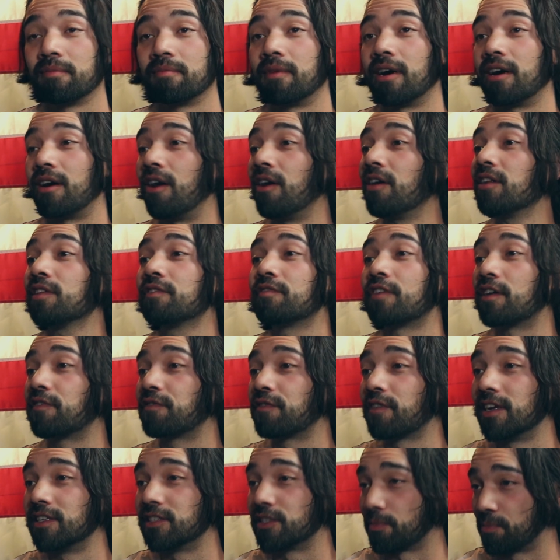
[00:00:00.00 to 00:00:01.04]
All of our
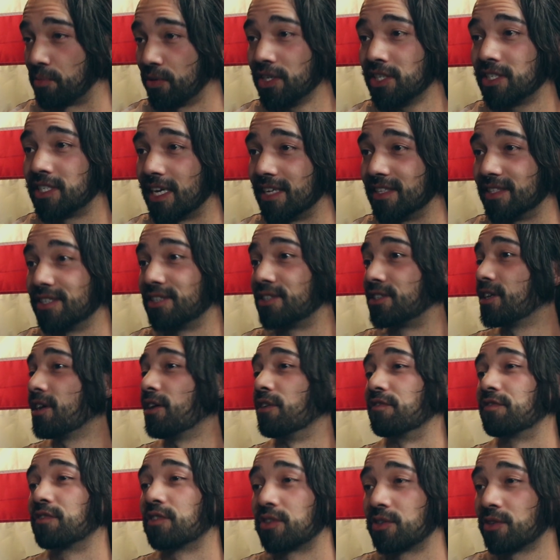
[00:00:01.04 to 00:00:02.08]
friends appreciate this show
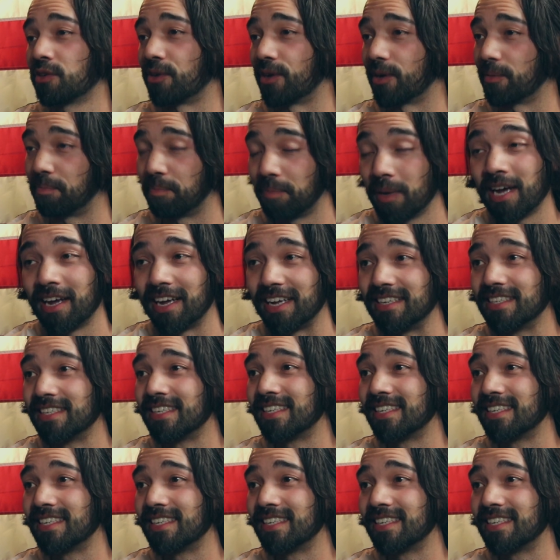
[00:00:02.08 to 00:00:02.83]
for sure. But